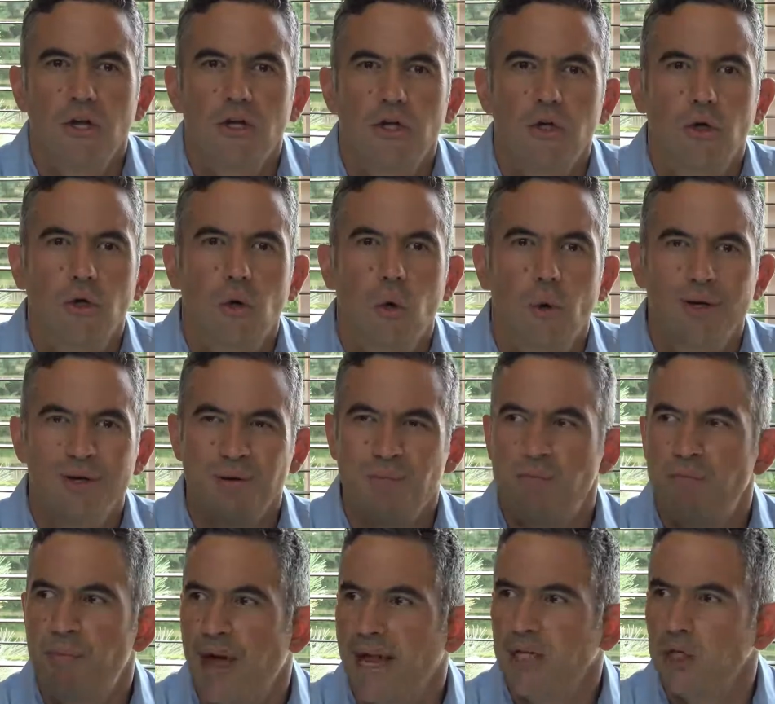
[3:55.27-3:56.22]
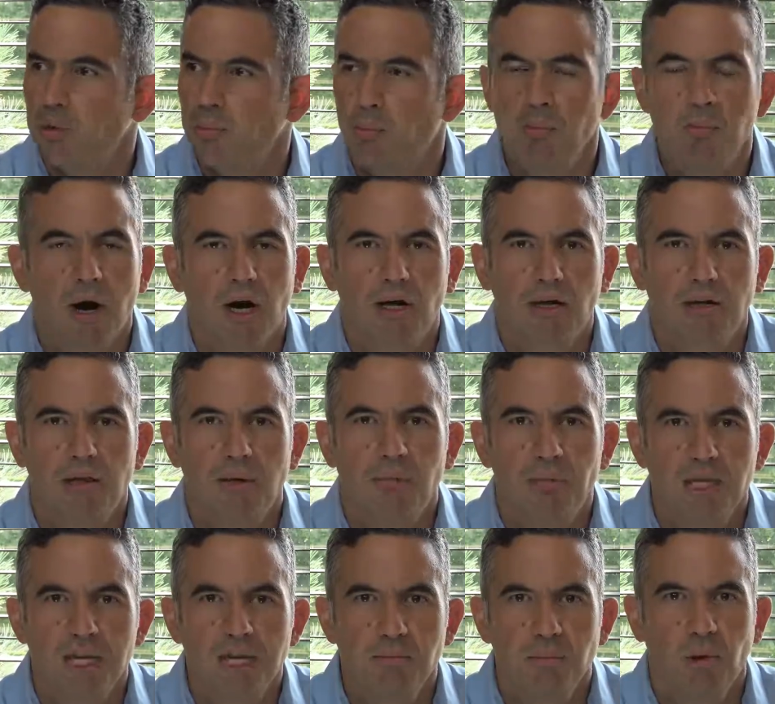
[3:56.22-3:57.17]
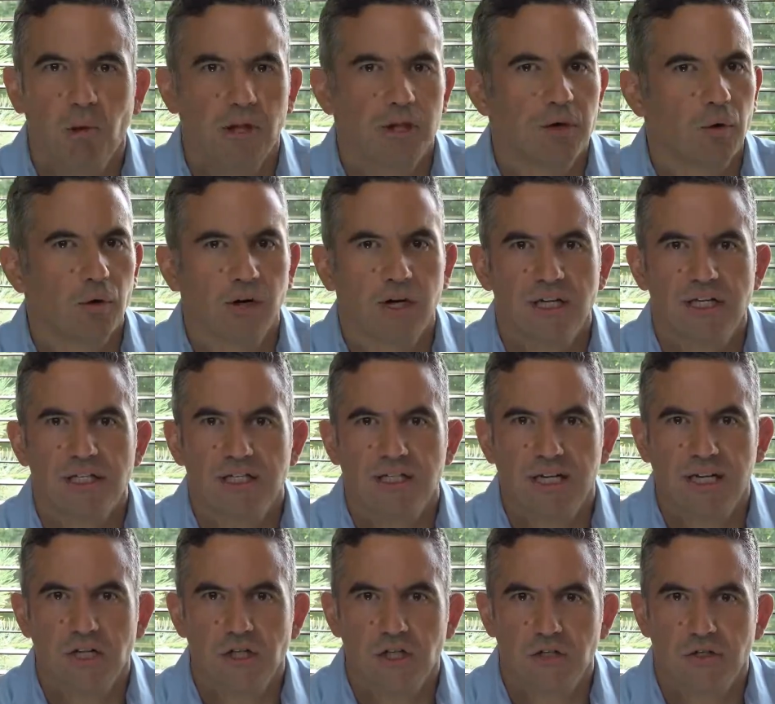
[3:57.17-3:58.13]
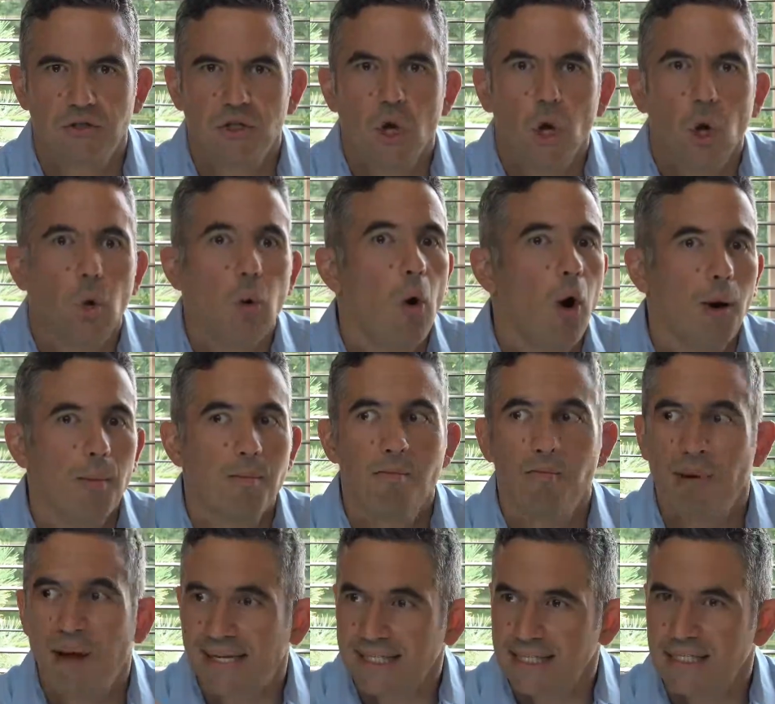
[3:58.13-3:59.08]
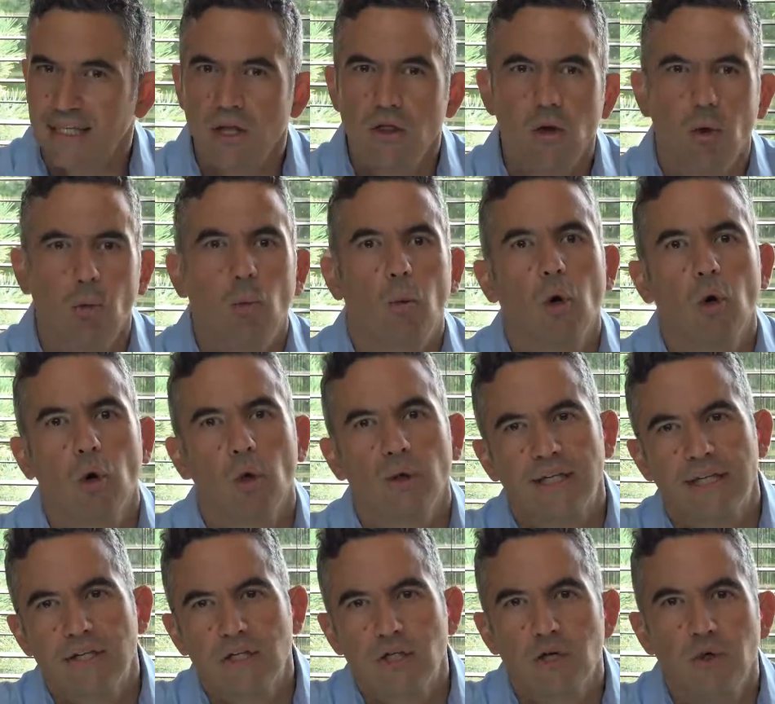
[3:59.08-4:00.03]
You're going to benchmark the people and organizations who are best in the world at